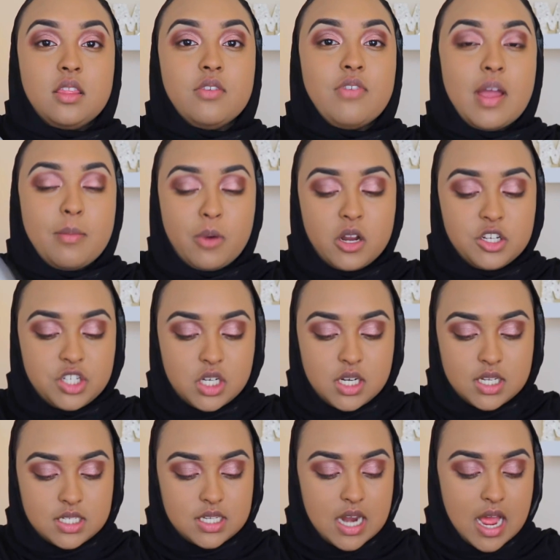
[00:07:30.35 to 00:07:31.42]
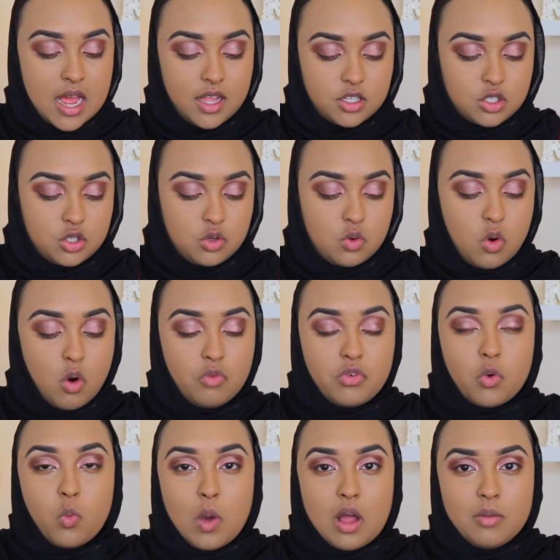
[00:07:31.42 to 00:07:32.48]
The vibration is not too
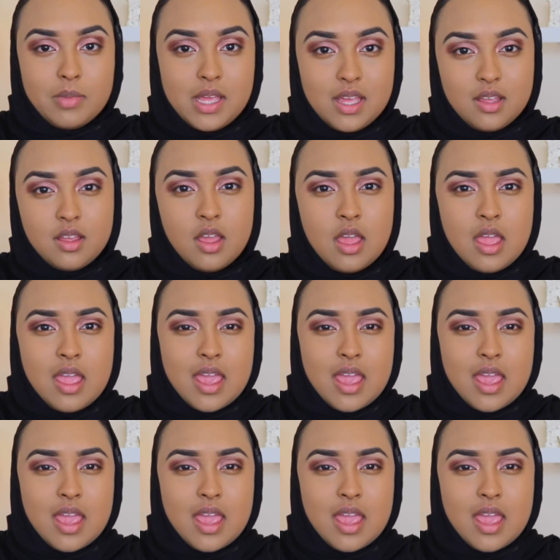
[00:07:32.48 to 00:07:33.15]
overwhelming.